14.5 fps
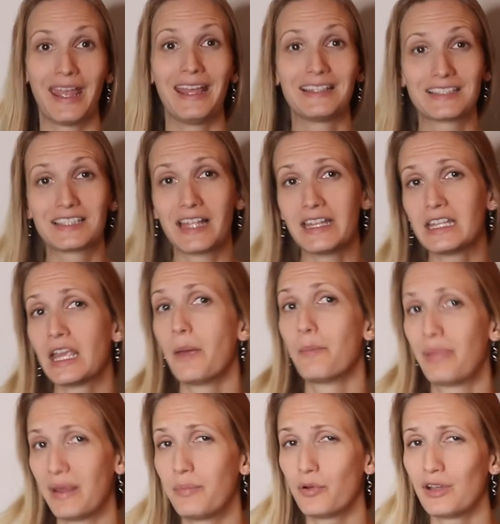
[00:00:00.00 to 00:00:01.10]
It's like
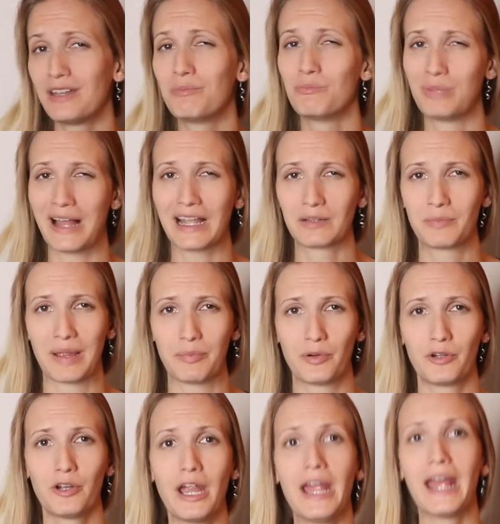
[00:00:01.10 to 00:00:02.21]
piperine black
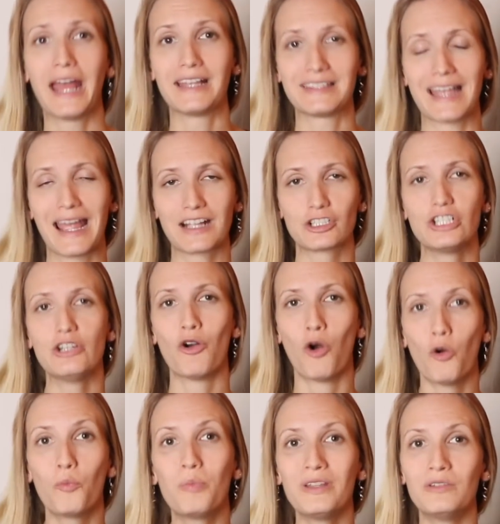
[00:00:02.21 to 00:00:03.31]
pepper has actually
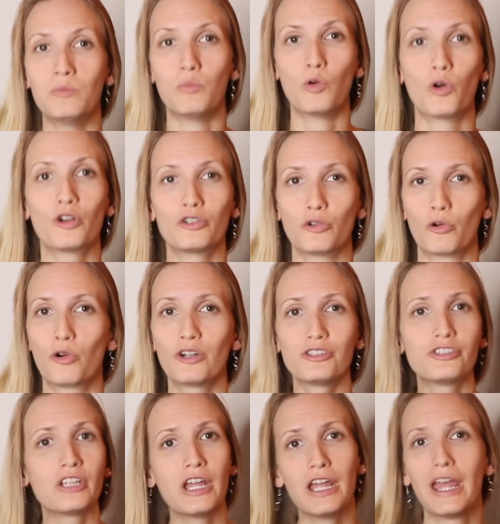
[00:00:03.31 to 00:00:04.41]
opened more doors,